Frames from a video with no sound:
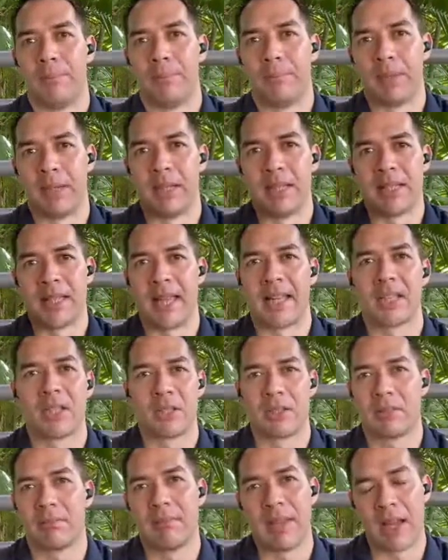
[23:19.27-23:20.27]
because
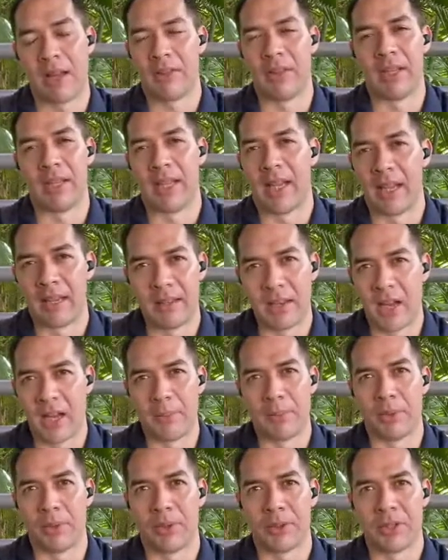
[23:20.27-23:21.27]
that's how they get
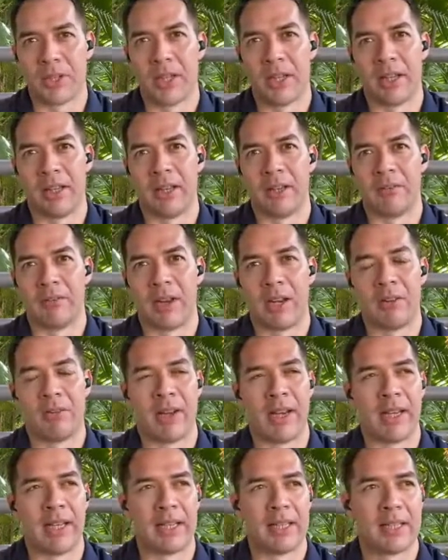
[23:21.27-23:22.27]
eyeballs and
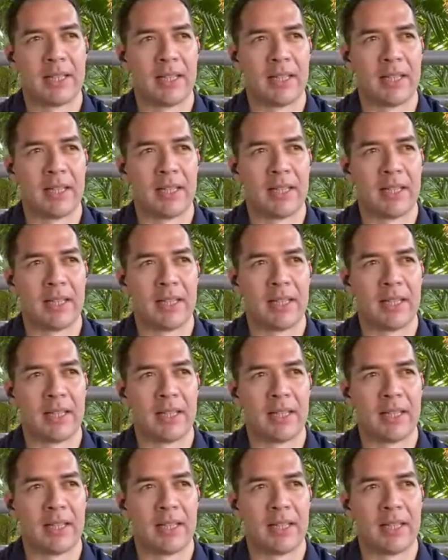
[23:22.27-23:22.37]
ratings.